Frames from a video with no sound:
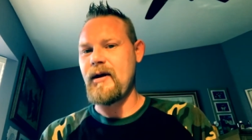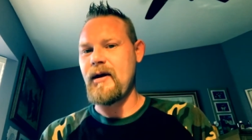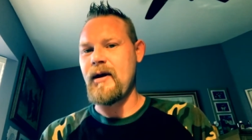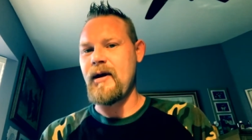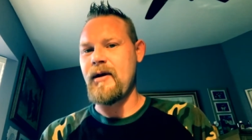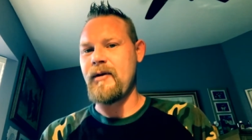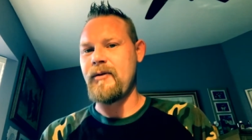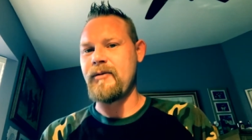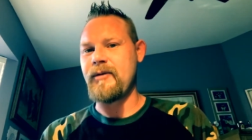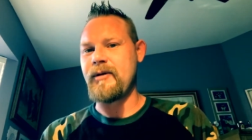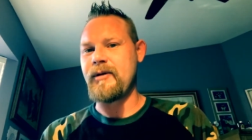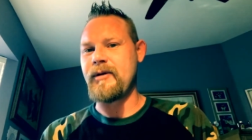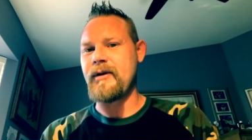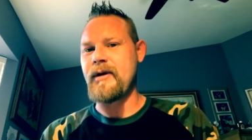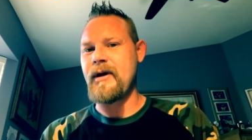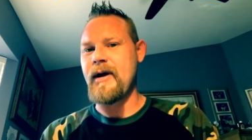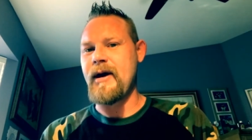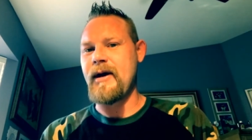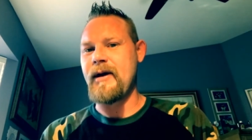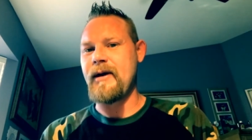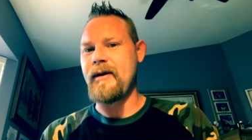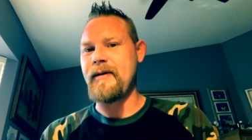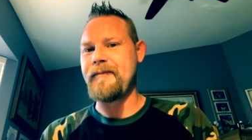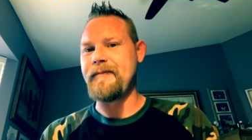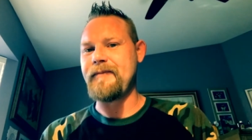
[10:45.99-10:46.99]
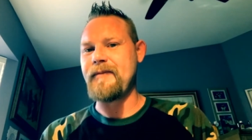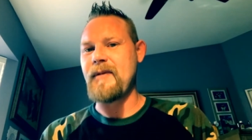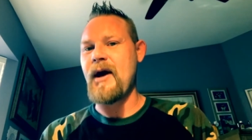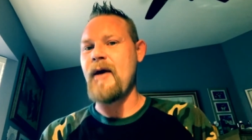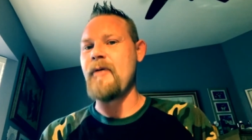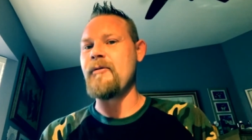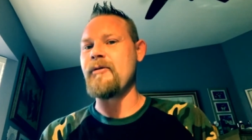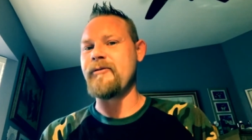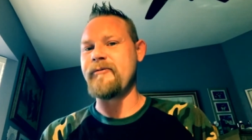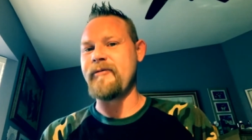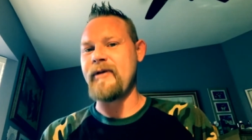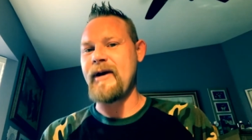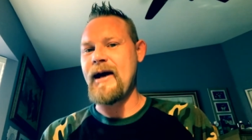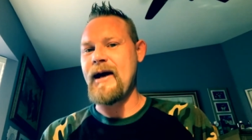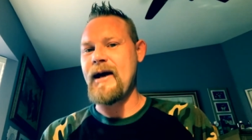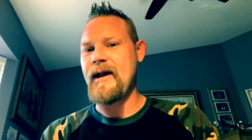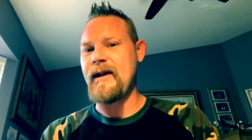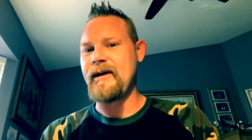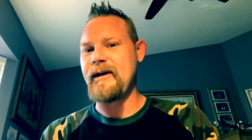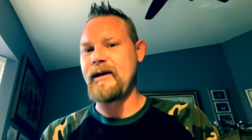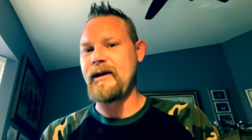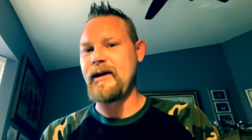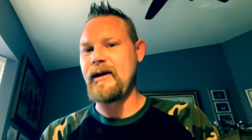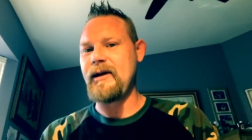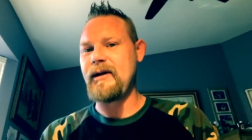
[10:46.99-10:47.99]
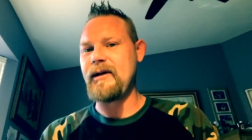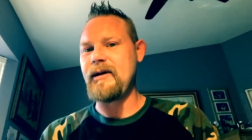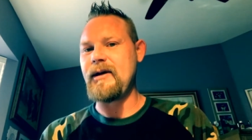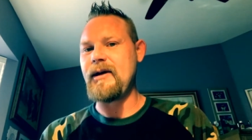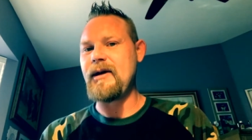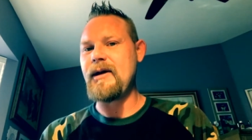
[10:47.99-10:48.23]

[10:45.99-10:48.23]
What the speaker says: our reality,